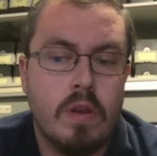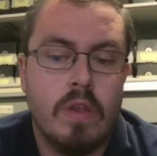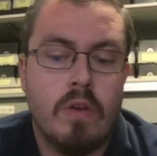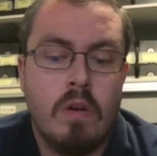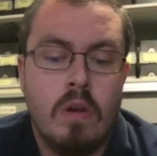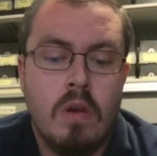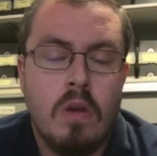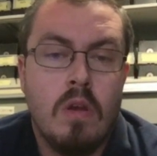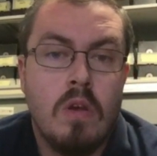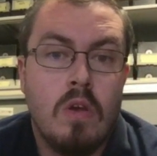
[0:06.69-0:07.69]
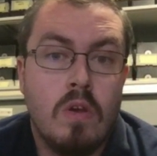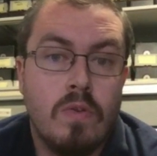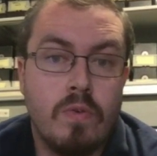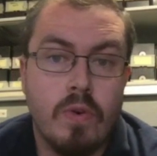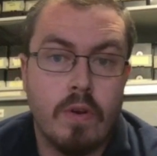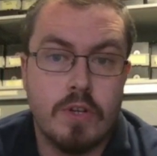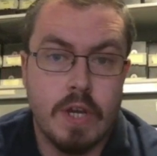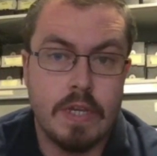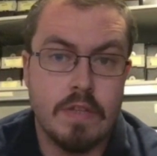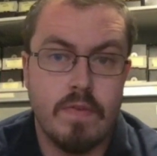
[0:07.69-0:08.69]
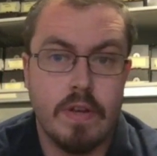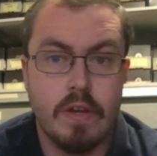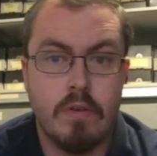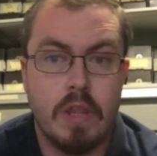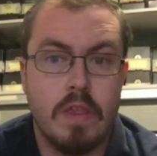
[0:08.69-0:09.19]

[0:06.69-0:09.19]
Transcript: another New York Giants video.